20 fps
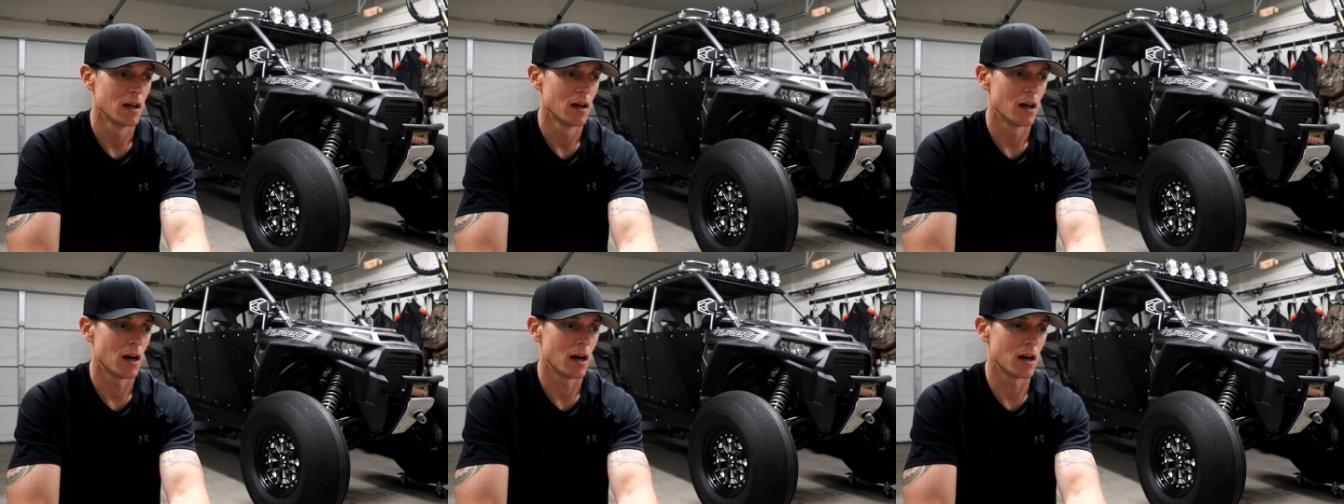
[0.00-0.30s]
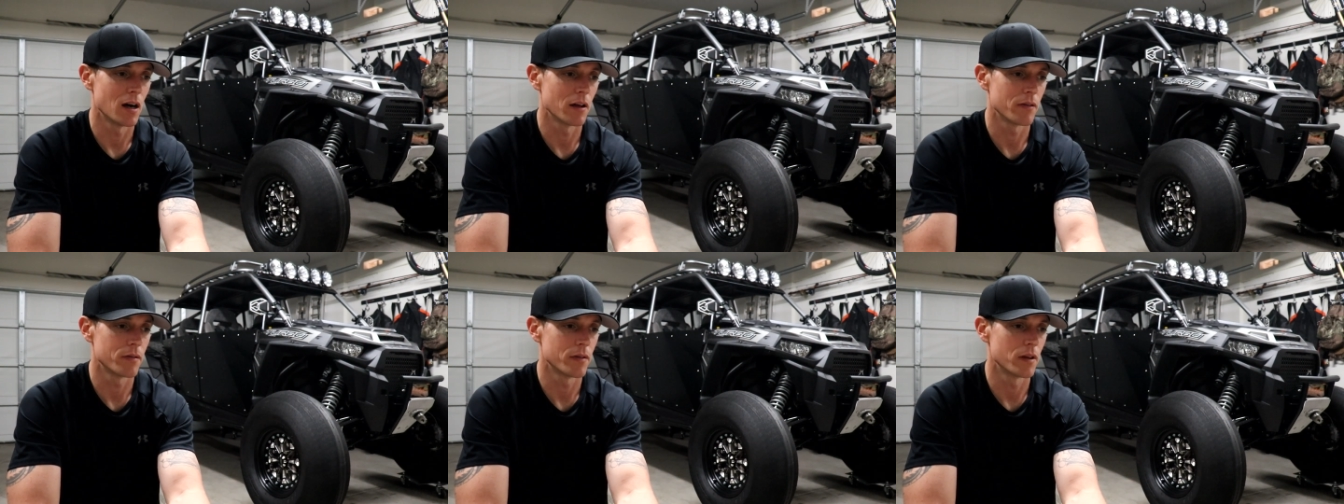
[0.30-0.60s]

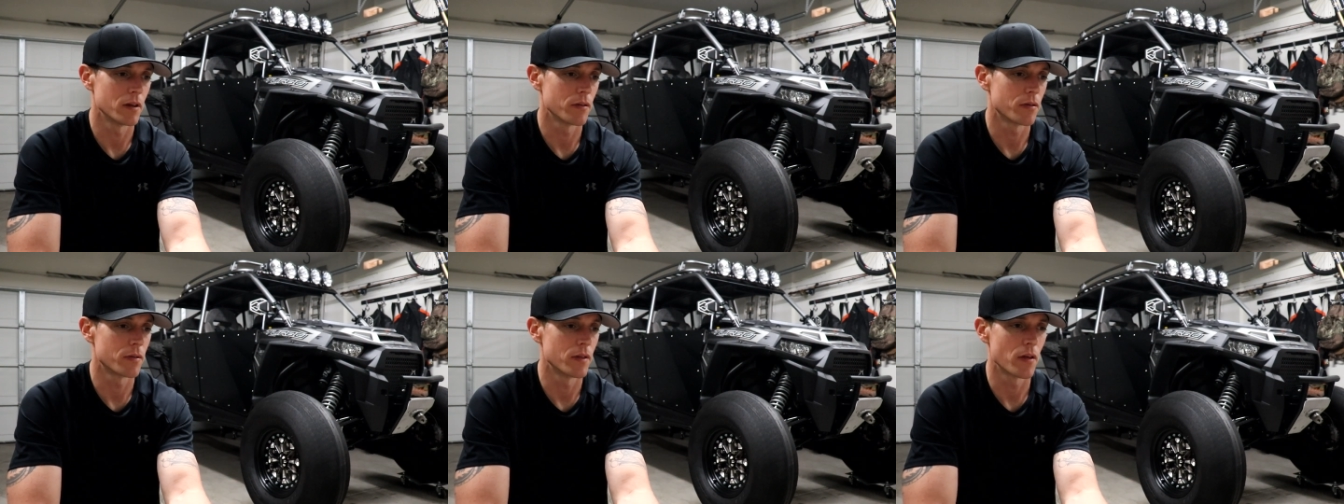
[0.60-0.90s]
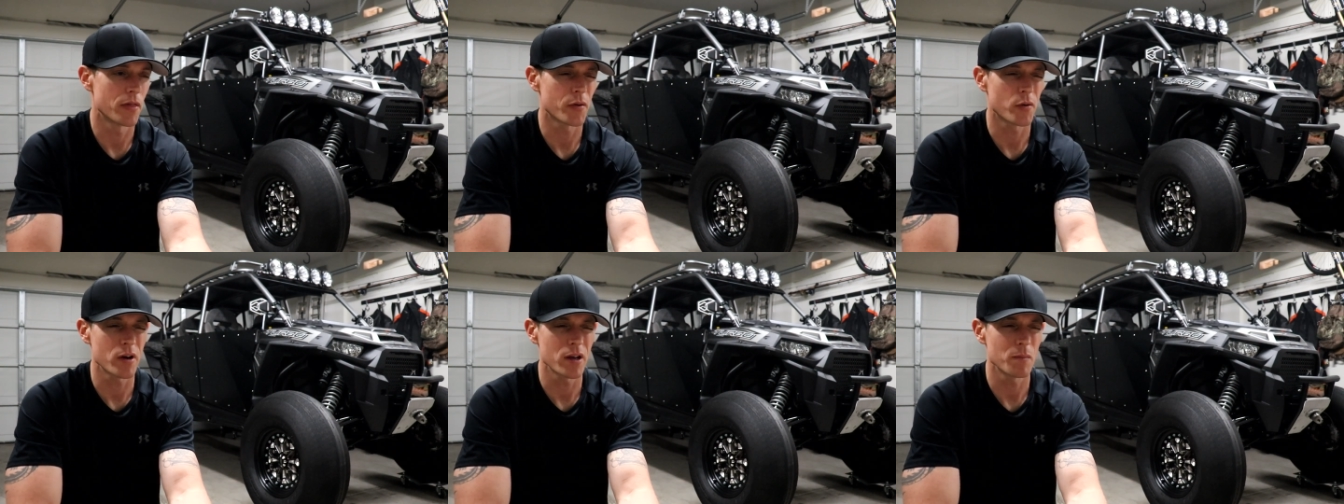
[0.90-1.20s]
The
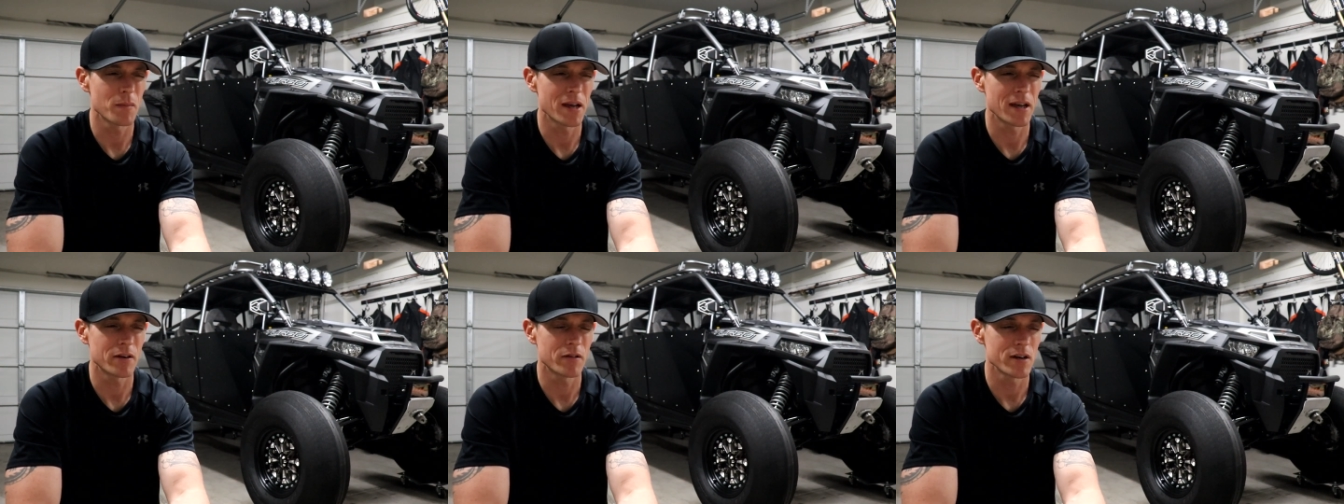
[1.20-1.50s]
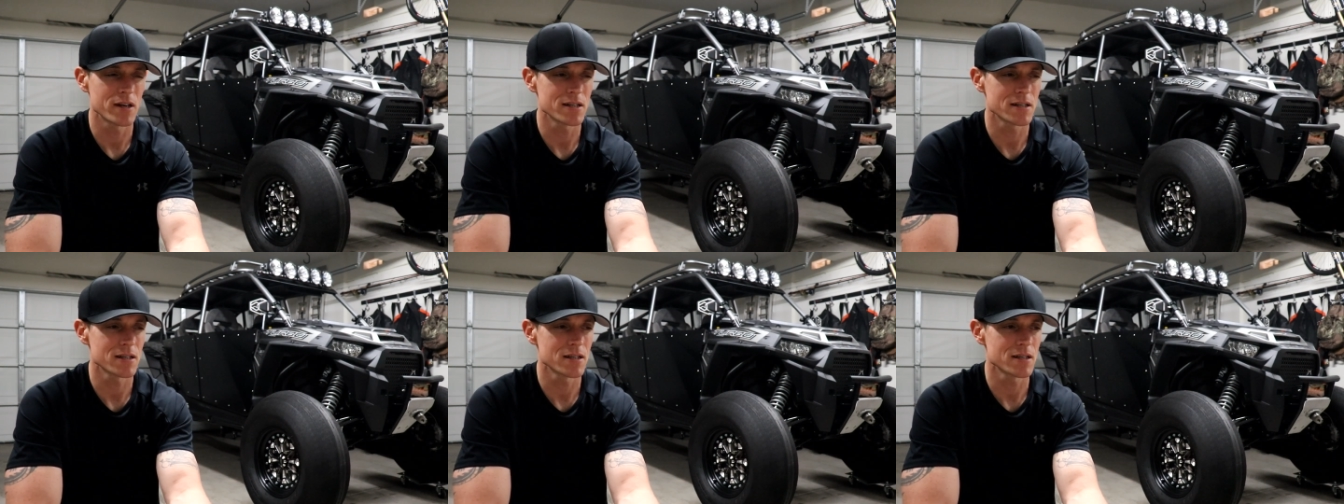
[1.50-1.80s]
three main
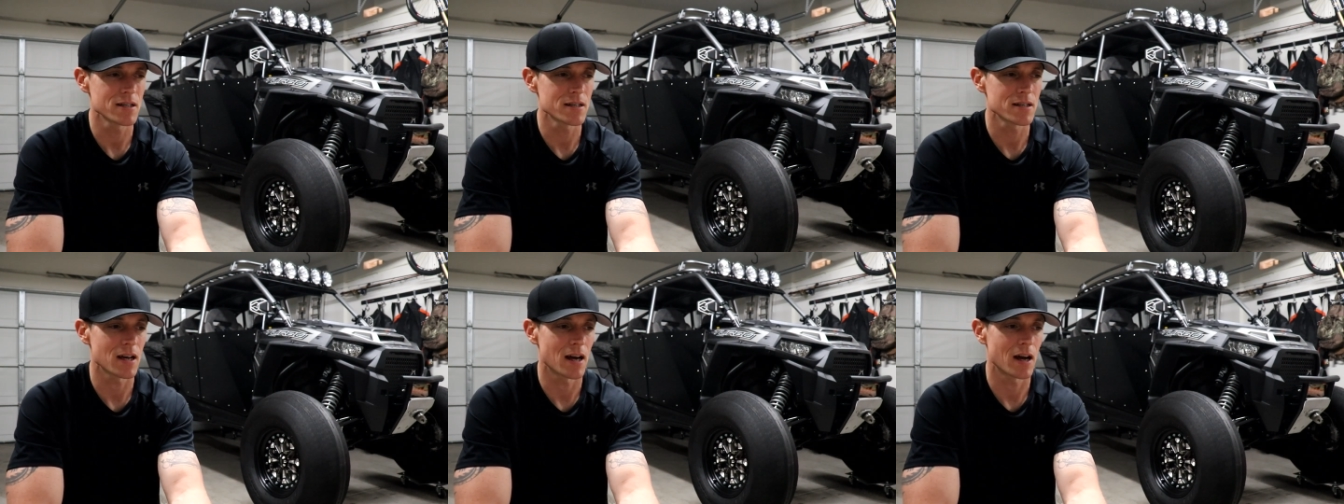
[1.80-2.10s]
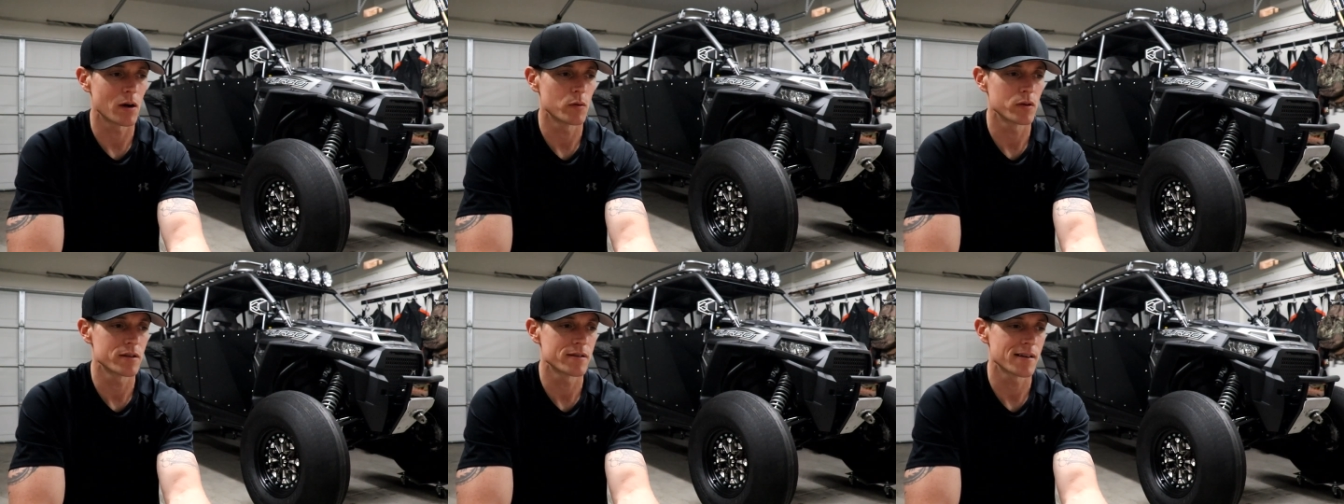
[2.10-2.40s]
reasons I
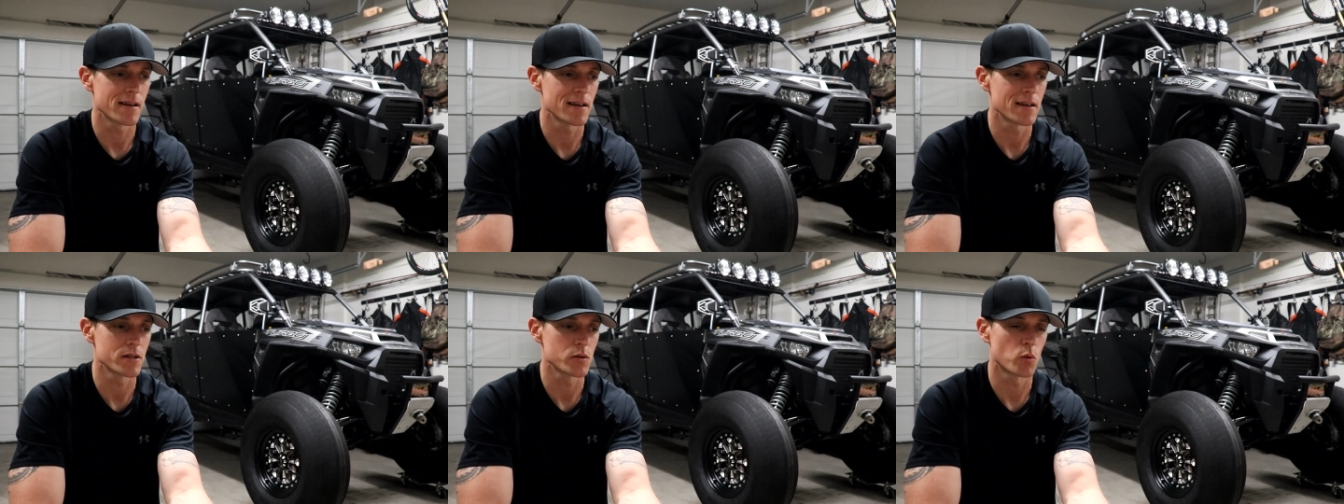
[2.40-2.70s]
would say is,